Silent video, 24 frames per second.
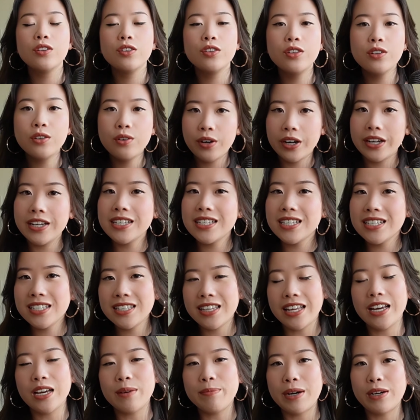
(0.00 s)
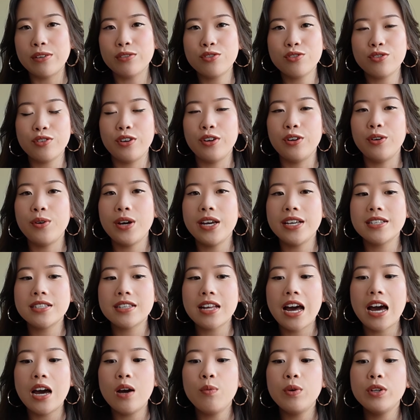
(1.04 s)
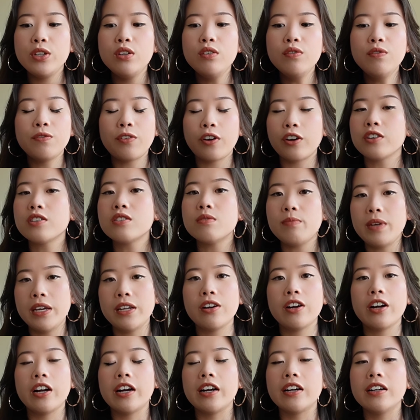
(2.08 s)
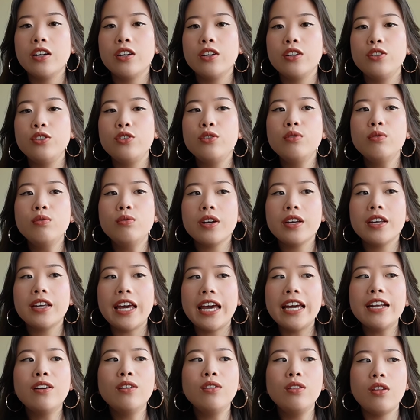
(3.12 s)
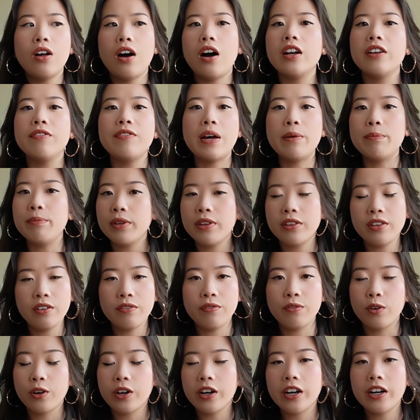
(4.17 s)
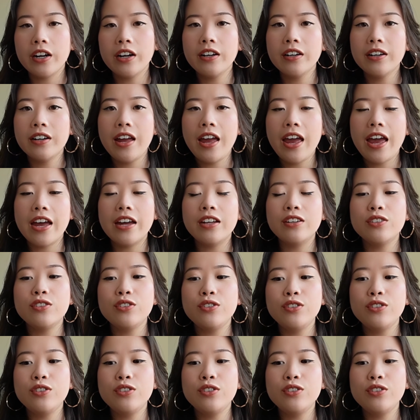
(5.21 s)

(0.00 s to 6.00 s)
The craziest thing about Sue is that when you first meet her, you gain a lot of empathy for her, and